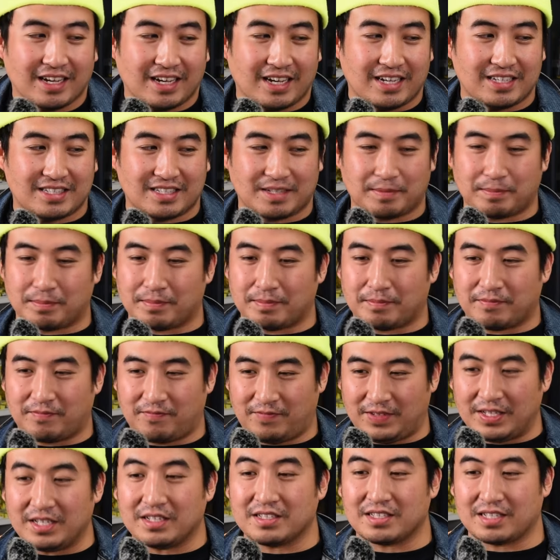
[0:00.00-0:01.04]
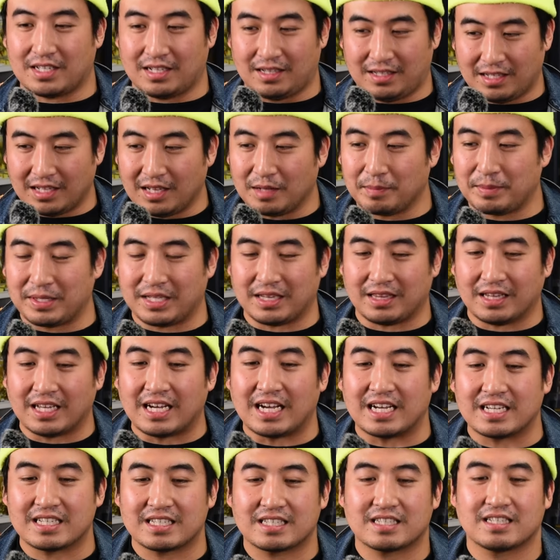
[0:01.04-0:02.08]
is it feels a little bit
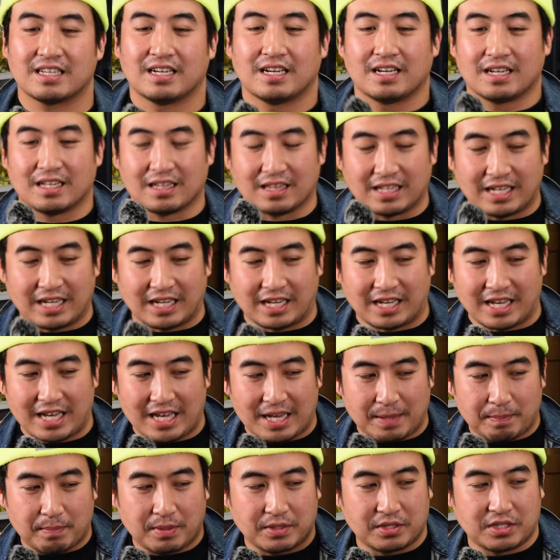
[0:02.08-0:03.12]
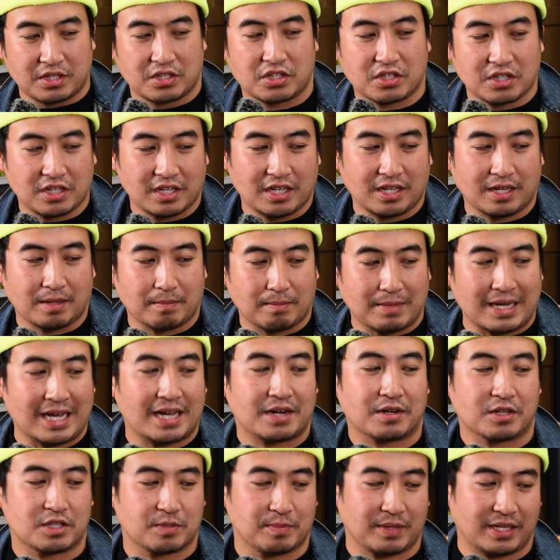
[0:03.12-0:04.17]
less like a positioning
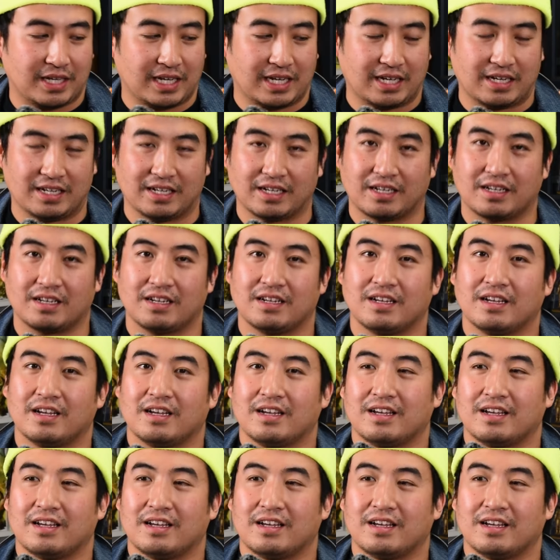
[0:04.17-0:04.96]
matters mechanic.